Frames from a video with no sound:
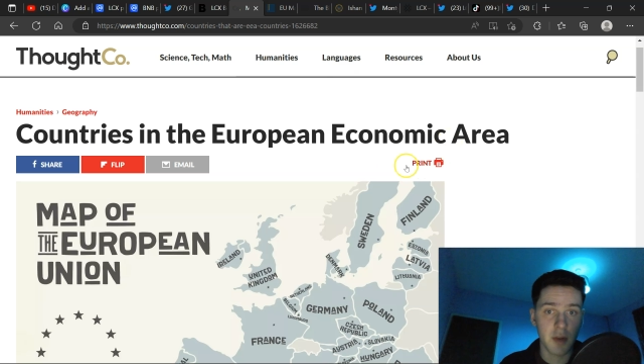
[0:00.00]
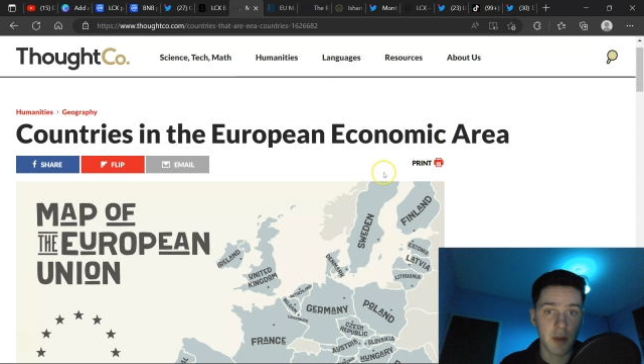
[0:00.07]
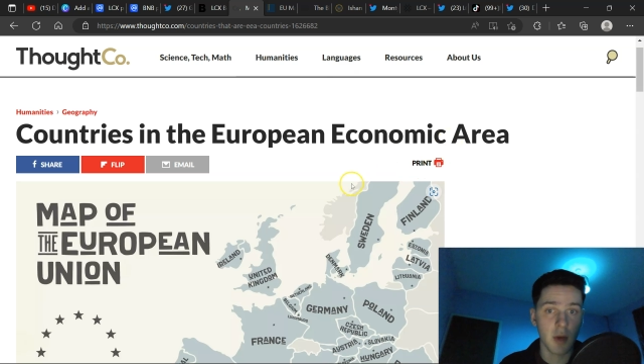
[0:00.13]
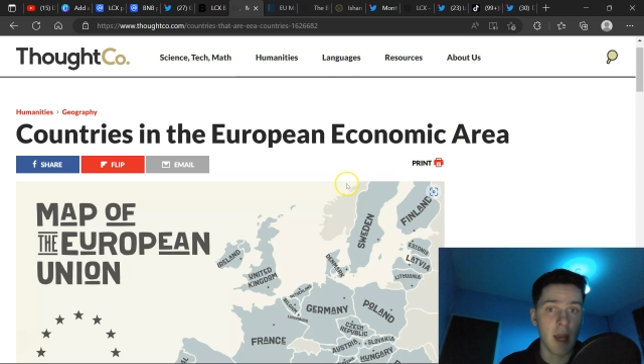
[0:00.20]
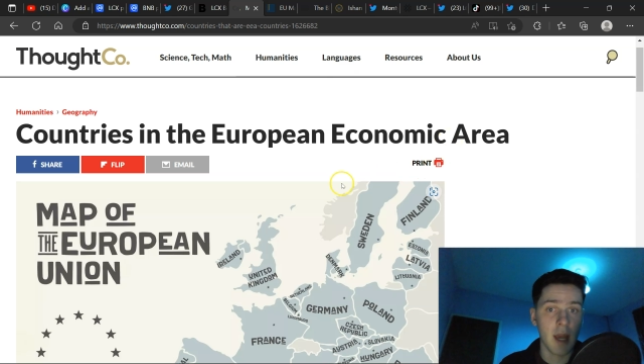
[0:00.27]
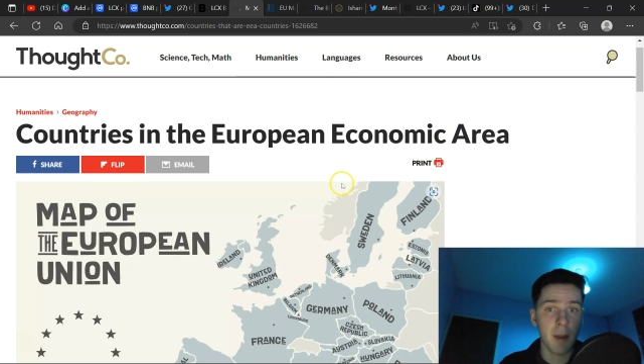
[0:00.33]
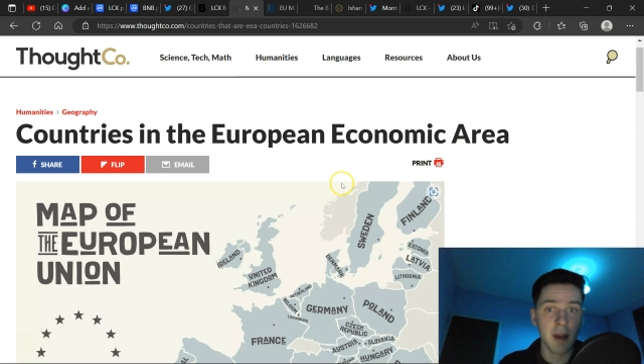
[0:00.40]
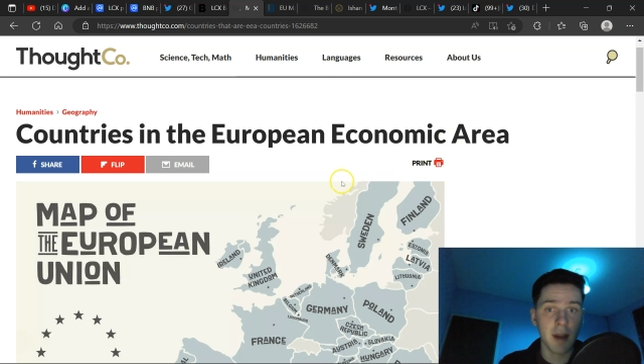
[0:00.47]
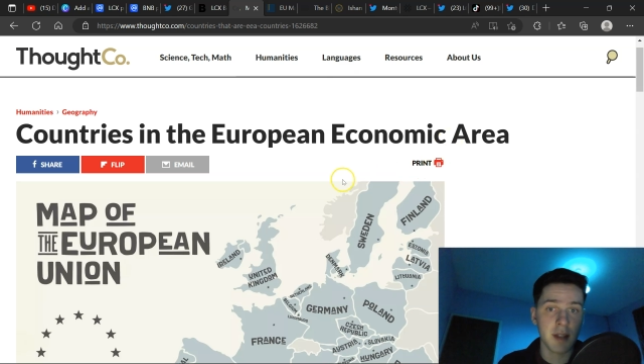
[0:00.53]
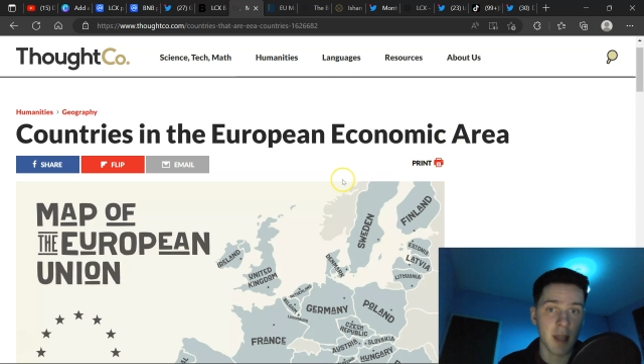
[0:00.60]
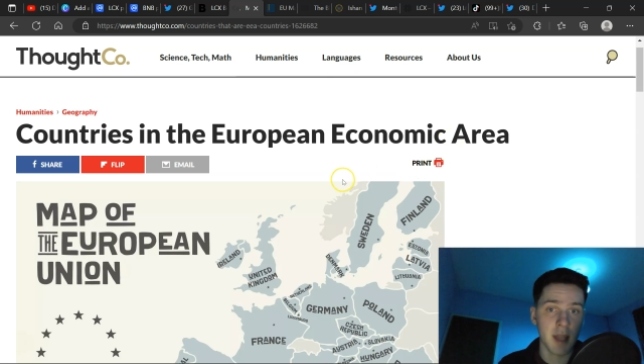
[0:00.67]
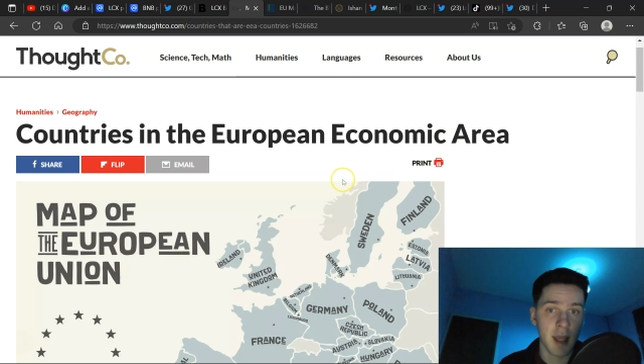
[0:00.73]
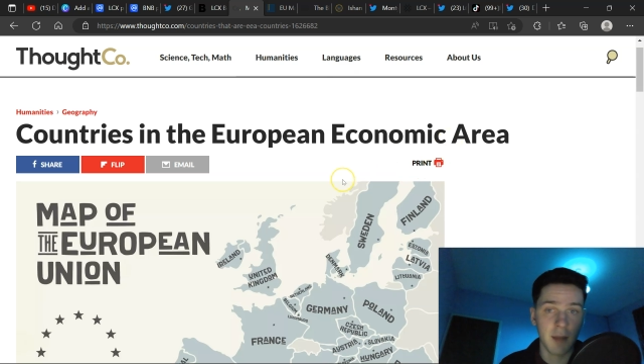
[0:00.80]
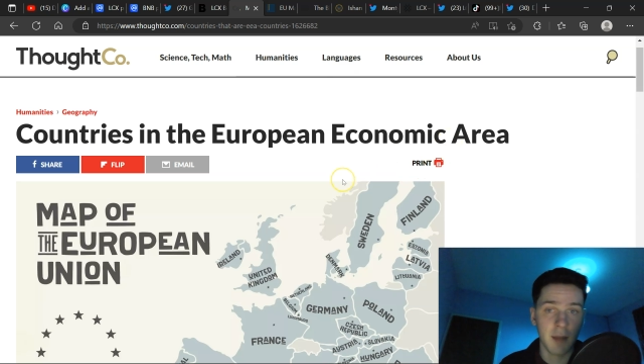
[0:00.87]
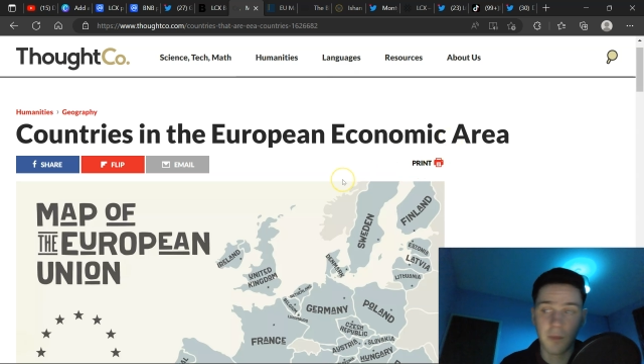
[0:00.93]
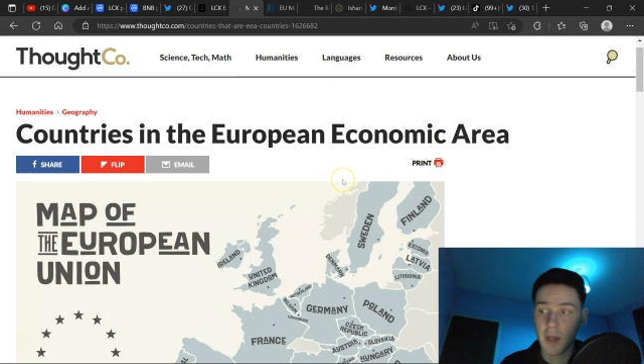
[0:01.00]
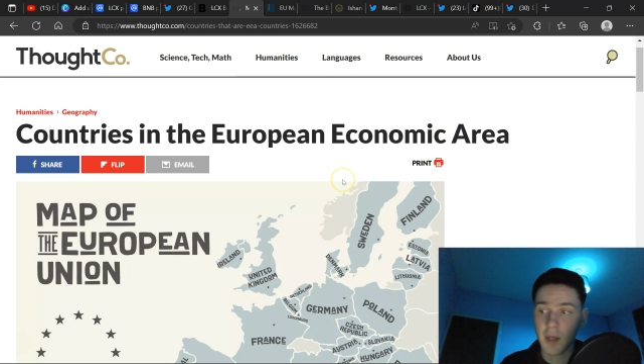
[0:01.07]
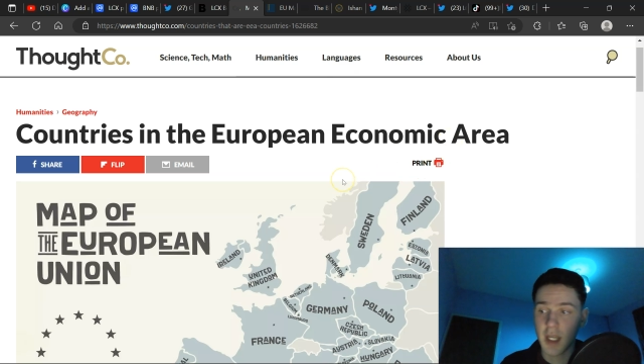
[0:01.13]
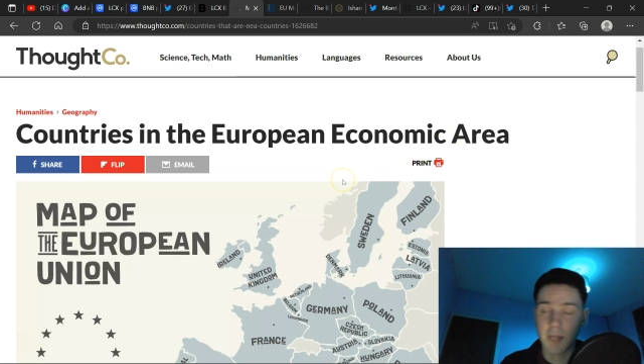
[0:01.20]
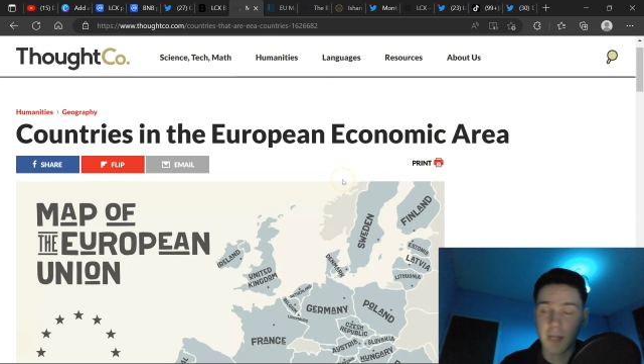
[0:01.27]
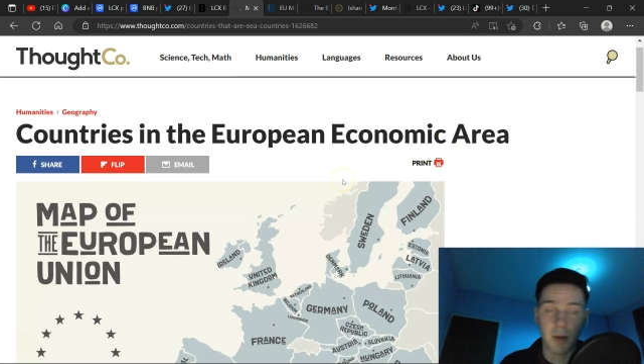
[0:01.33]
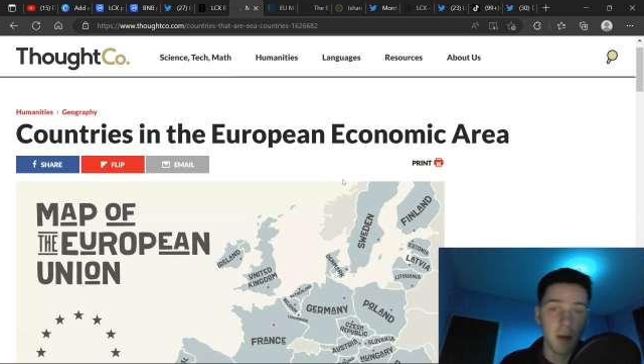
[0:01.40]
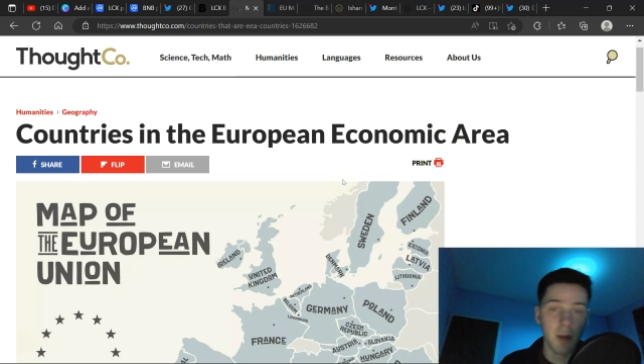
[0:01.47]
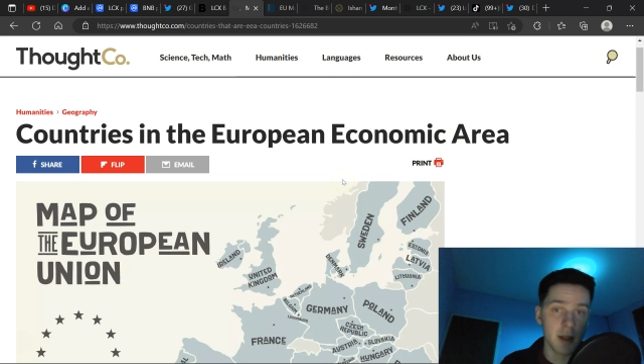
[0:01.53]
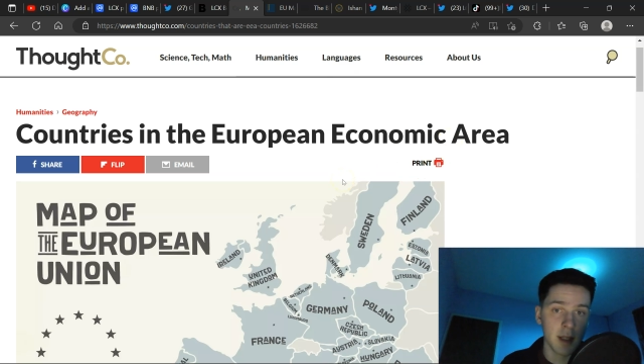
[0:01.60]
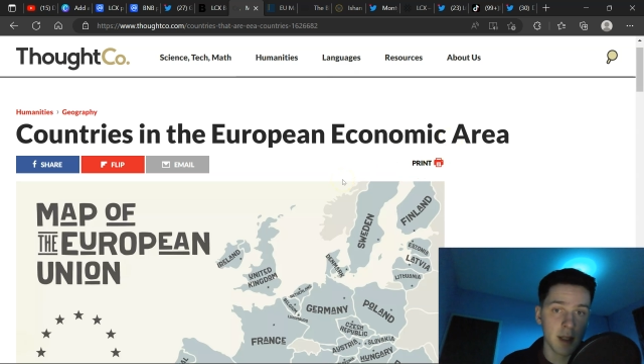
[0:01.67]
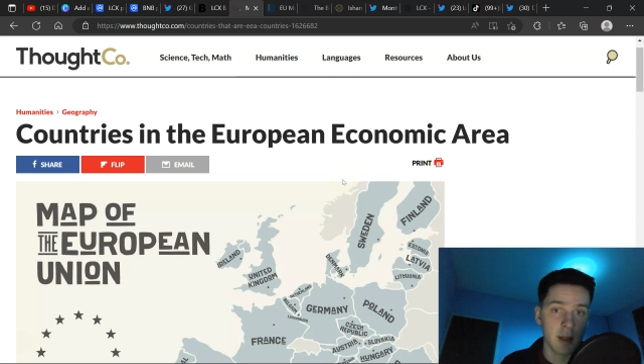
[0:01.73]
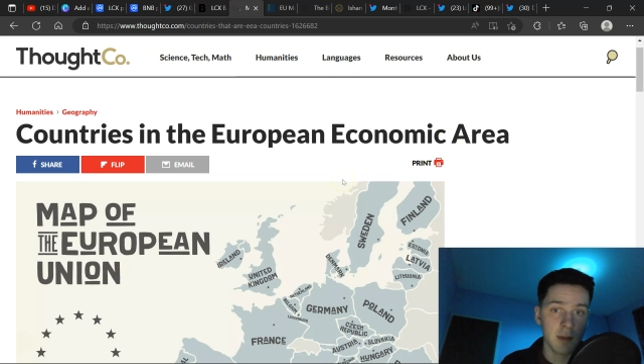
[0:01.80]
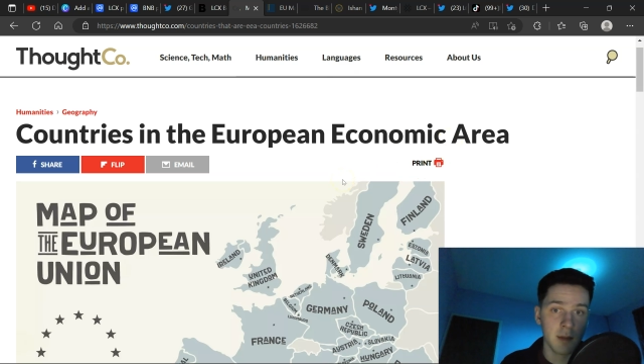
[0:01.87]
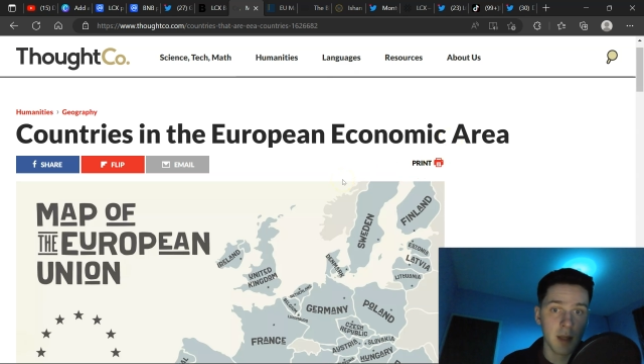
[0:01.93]
So MICA is
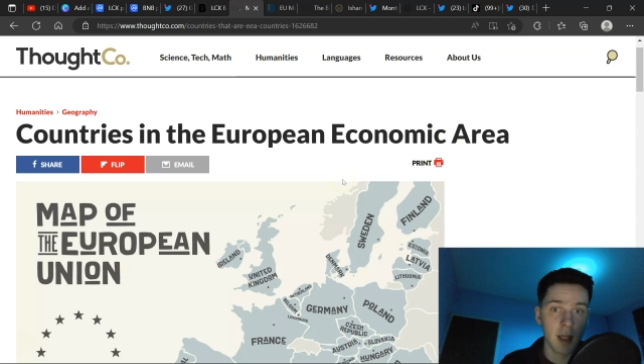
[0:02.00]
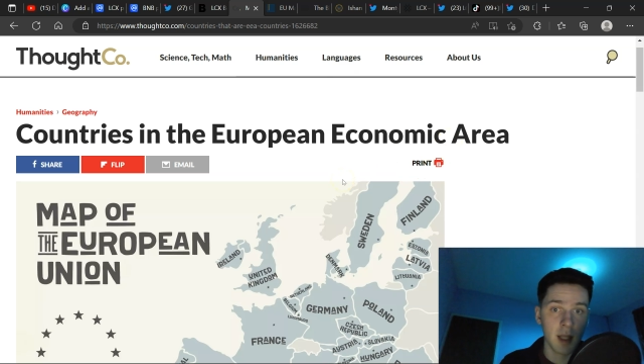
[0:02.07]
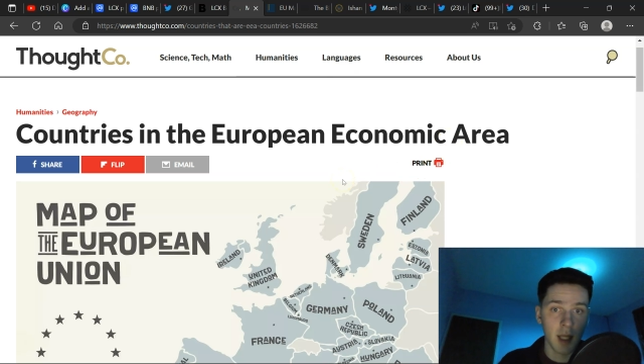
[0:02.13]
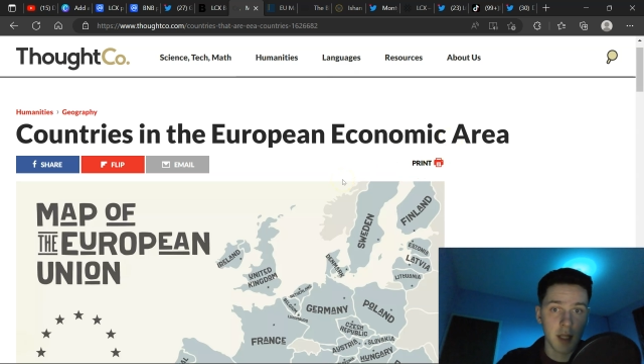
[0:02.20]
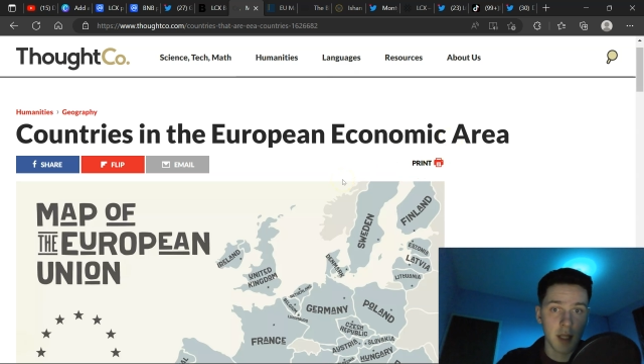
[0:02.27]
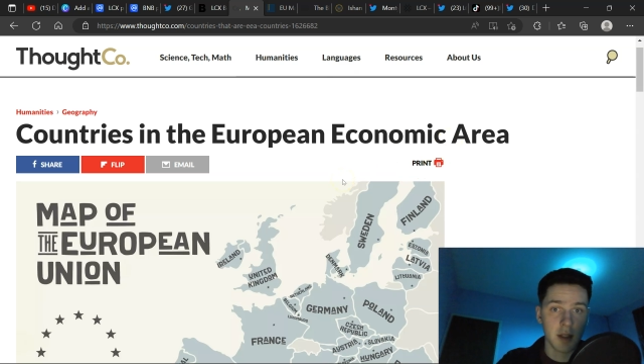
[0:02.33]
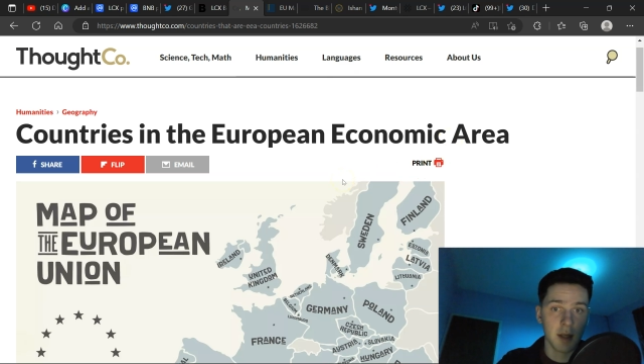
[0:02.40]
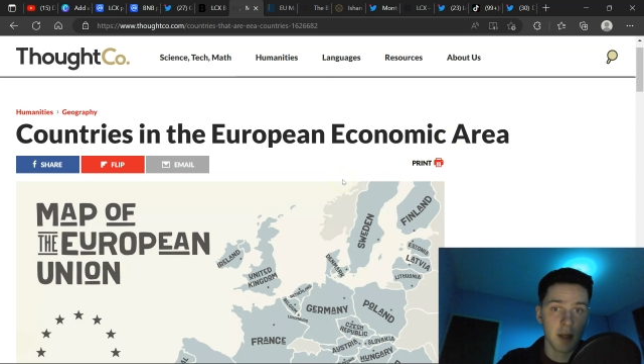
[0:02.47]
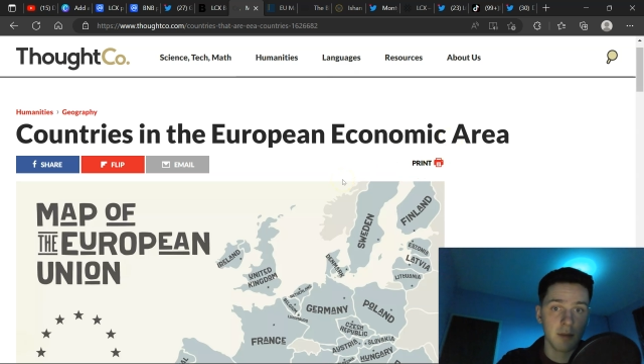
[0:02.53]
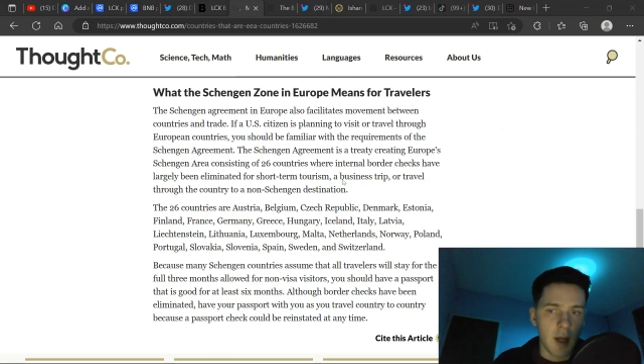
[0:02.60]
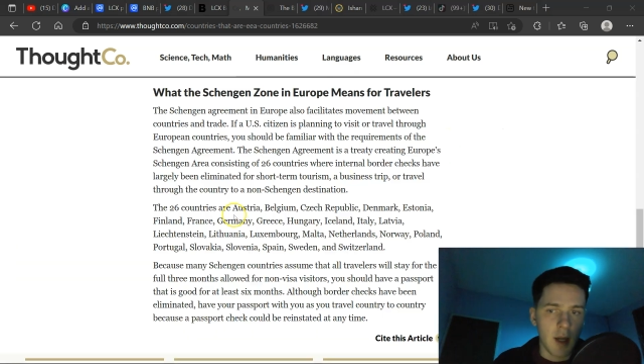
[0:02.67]
permitted in Liechtenstein.